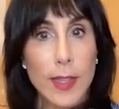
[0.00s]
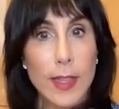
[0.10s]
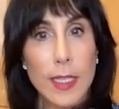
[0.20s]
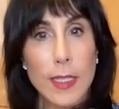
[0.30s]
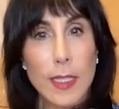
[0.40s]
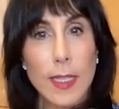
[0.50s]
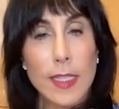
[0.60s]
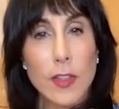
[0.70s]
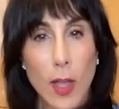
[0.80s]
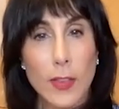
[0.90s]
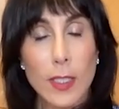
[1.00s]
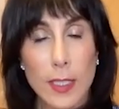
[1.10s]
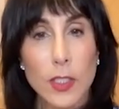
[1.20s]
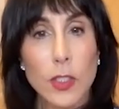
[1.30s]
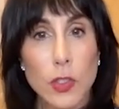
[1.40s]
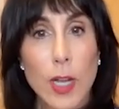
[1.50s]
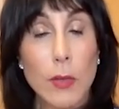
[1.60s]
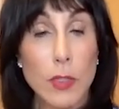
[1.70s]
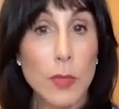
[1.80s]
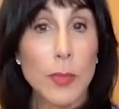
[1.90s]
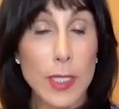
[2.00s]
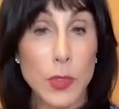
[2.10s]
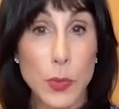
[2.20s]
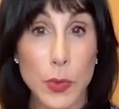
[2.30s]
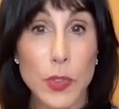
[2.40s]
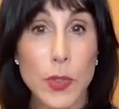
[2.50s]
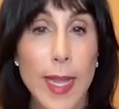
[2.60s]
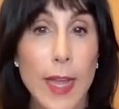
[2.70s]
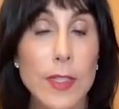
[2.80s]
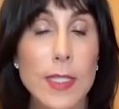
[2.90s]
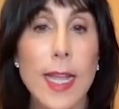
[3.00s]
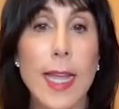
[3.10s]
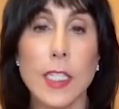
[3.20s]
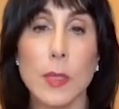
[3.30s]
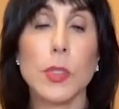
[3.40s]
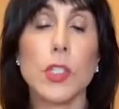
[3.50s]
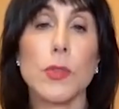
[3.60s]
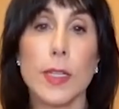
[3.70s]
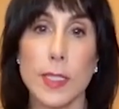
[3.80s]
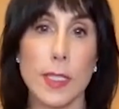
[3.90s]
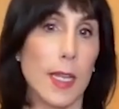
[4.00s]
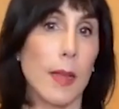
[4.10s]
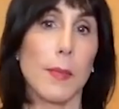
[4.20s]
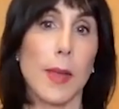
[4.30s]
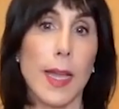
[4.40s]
I think that they thought the clinical trial was the best route. So I have to say, I did put trust in them.